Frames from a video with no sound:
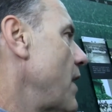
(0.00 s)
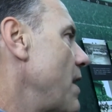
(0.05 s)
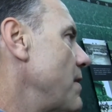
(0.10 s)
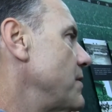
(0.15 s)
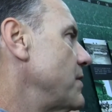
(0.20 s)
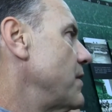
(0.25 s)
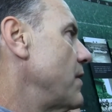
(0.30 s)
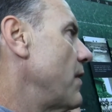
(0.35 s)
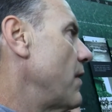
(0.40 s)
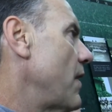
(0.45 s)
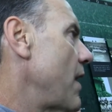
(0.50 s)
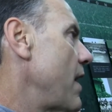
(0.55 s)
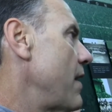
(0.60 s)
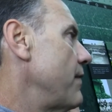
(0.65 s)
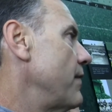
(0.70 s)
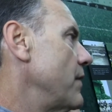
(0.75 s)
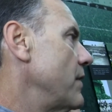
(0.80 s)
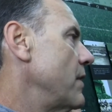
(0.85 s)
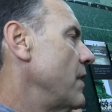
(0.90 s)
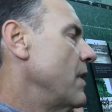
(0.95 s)
times in their life
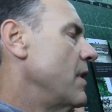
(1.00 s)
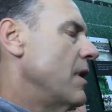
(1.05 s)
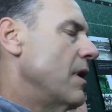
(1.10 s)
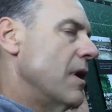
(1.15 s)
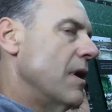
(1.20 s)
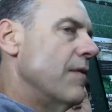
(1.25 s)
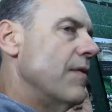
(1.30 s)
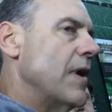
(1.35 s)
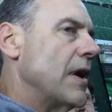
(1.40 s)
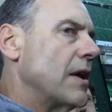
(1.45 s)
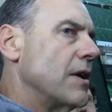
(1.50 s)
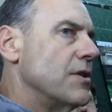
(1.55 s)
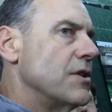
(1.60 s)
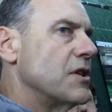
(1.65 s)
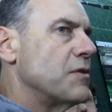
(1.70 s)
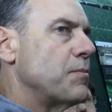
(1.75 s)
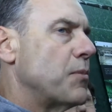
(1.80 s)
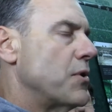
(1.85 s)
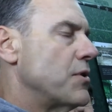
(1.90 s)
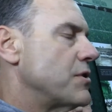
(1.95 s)
that if they could
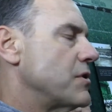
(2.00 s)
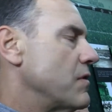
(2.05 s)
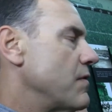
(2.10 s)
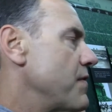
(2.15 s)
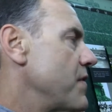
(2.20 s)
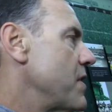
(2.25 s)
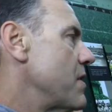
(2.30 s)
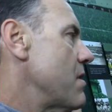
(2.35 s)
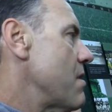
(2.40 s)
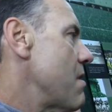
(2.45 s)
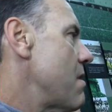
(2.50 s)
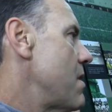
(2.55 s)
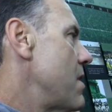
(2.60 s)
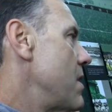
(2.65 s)
just persevere.